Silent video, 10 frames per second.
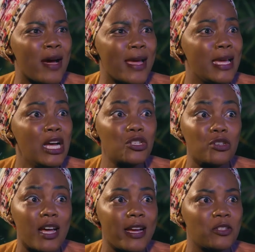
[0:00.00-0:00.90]
try
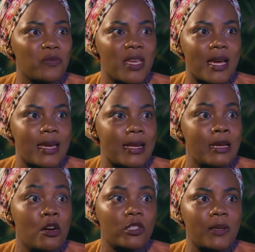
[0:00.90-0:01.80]
to lie to me
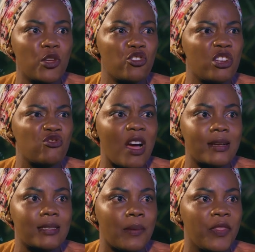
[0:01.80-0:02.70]
again, because I'm not going
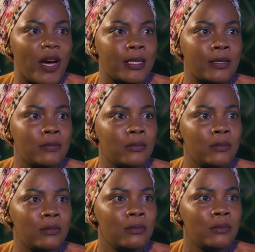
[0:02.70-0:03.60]
to accept that.
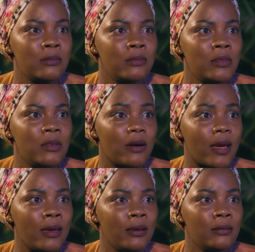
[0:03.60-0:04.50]

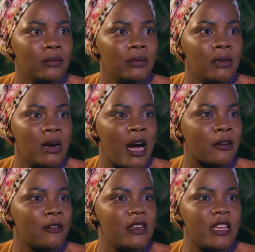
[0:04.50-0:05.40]
Okay?
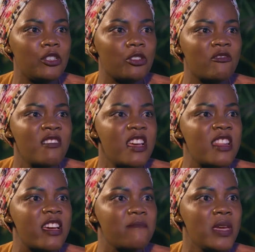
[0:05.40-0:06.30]
I don't need you,
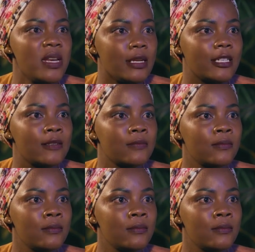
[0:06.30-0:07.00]
and I mean it.